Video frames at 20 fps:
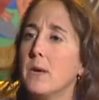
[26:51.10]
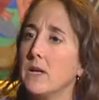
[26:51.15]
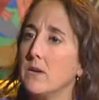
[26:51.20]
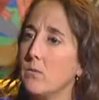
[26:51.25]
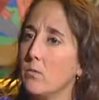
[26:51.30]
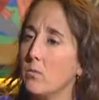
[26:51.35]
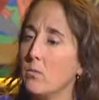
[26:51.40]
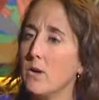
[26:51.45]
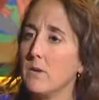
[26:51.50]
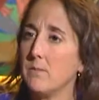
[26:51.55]

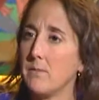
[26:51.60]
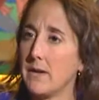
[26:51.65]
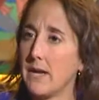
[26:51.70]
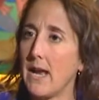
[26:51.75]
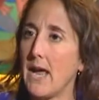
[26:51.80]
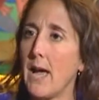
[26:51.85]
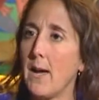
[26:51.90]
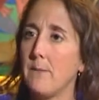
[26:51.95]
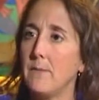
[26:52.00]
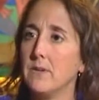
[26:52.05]
But what
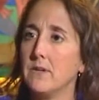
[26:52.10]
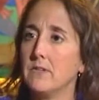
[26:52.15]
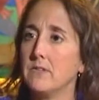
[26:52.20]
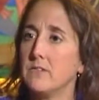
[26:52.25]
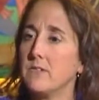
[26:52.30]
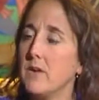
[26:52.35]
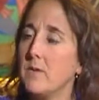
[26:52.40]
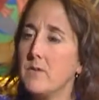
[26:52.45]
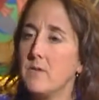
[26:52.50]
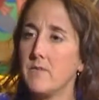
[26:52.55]
may happen
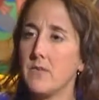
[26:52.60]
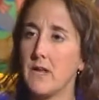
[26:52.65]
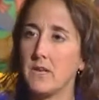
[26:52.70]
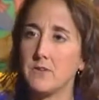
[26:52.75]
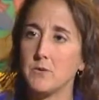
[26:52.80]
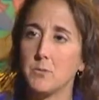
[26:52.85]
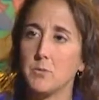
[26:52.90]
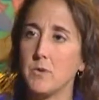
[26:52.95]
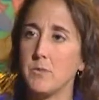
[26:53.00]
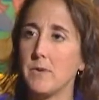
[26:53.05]
is some of
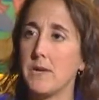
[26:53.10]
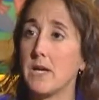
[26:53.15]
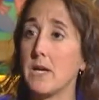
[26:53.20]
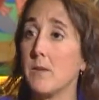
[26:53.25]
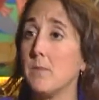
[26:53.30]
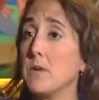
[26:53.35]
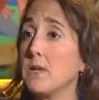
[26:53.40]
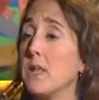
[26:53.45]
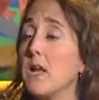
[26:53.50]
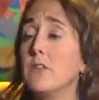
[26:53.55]
that debris may
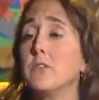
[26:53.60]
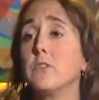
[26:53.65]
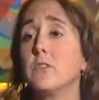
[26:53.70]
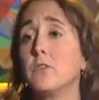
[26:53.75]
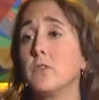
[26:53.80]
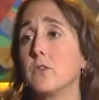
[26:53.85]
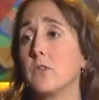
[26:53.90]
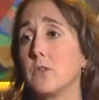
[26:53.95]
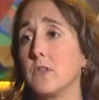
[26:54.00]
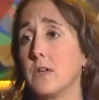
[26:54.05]
come a lot
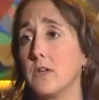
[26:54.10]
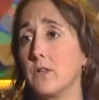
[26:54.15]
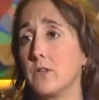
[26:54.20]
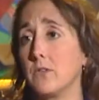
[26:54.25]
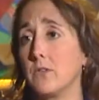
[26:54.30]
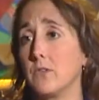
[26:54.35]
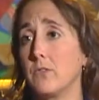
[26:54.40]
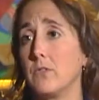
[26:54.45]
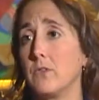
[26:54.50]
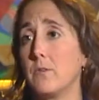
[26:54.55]
sooner than
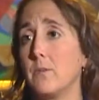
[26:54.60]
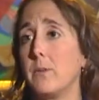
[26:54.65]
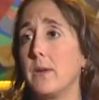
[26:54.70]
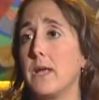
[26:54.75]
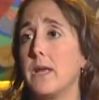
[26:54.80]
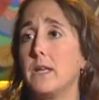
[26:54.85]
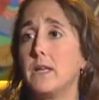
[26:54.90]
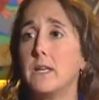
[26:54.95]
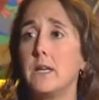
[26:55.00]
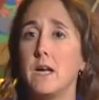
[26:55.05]
others,
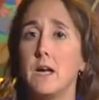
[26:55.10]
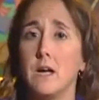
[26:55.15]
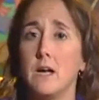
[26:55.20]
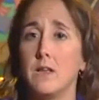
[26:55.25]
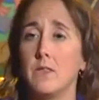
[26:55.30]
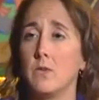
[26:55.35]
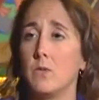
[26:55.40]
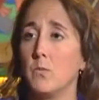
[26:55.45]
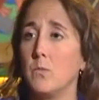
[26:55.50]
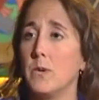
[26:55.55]
depending
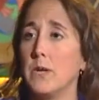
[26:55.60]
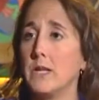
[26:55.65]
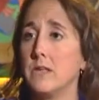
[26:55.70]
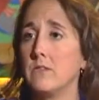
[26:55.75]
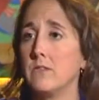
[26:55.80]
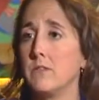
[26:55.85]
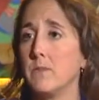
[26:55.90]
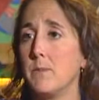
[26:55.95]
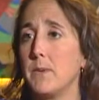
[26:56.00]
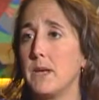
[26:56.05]
on the
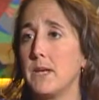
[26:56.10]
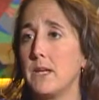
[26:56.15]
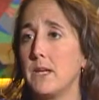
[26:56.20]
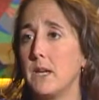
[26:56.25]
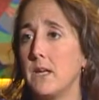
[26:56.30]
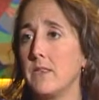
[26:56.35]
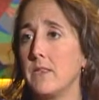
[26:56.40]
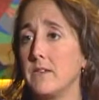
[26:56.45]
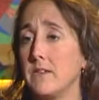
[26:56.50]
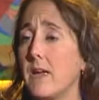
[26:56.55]
winds,
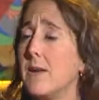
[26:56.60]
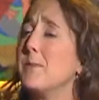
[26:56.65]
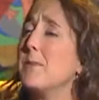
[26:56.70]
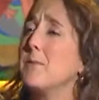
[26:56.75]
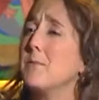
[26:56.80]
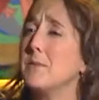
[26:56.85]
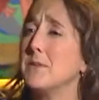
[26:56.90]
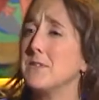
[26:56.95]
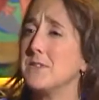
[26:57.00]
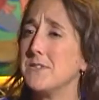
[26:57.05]
depending on the
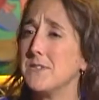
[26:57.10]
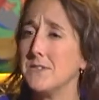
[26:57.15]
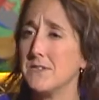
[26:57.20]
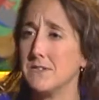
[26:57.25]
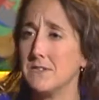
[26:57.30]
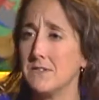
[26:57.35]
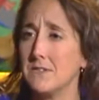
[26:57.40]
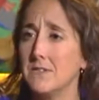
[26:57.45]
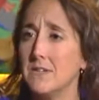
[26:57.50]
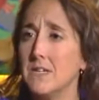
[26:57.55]
type of
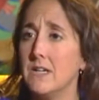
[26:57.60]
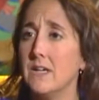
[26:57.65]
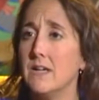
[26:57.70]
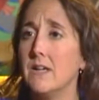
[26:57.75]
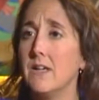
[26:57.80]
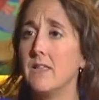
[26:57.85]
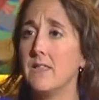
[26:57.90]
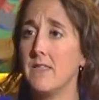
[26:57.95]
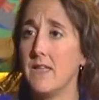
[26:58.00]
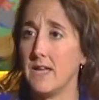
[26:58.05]
material
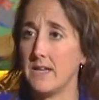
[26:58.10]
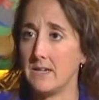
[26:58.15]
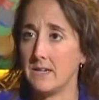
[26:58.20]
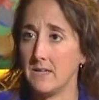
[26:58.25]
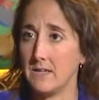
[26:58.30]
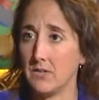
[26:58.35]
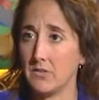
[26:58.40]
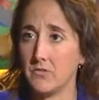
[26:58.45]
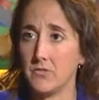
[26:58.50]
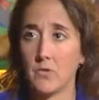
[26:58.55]
that
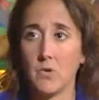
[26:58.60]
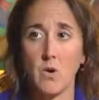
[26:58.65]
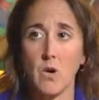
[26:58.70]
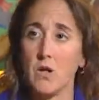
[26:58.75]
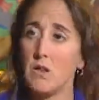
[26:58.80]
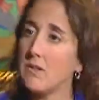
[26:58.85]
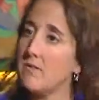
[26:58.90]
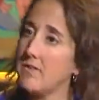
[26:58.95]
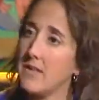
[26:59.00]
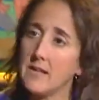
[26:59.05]
it is. So
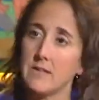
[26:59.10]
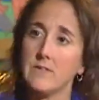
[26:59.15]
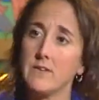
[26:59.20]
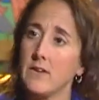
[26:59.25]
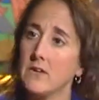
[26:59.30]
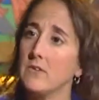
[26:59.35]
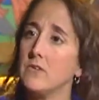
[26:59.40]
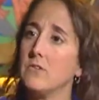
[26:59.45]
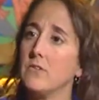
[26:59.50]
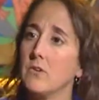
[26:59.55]
all of that's
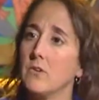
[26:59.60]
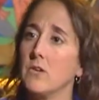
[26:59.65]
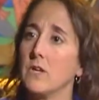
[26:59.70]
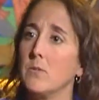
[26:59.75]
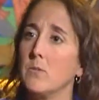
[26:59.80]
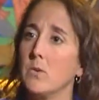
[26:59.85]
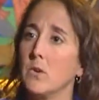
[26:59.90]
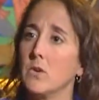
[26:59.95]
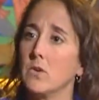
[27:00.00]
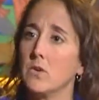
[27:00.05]

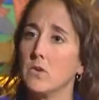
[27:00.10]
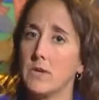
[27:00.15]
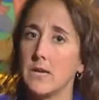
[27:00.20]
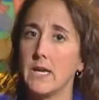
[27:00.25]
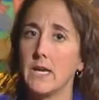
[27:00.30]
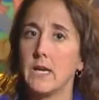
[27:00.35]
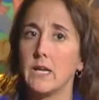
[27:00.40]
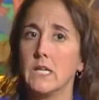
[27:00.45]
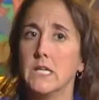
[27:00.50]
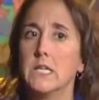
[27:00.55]
uncertain, and we're
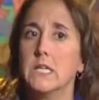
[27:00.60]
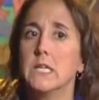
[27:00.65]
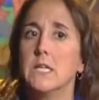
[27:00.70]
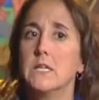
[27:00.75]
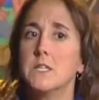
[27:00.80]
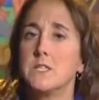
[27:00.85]
looking